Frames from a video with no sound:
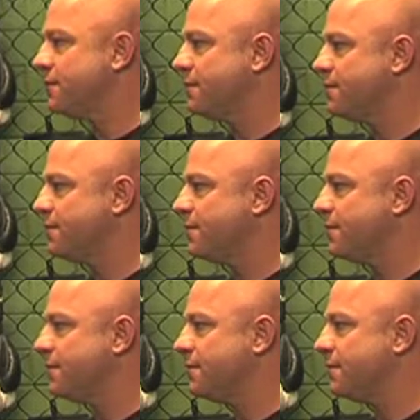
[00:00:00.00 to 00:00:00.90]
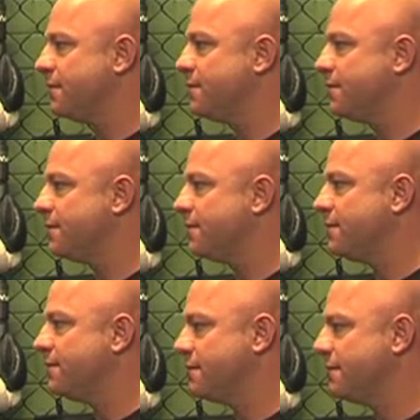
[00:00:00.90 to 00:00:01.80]

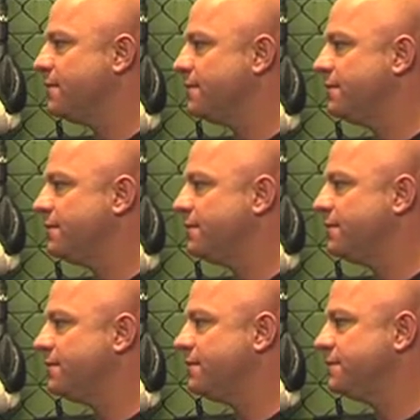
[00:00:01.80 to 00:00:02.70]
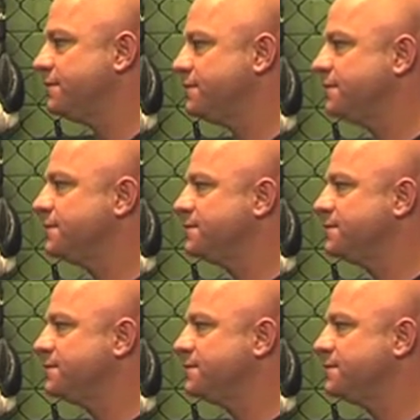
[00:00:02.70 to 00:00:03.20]
No words are spoken by the person on screen.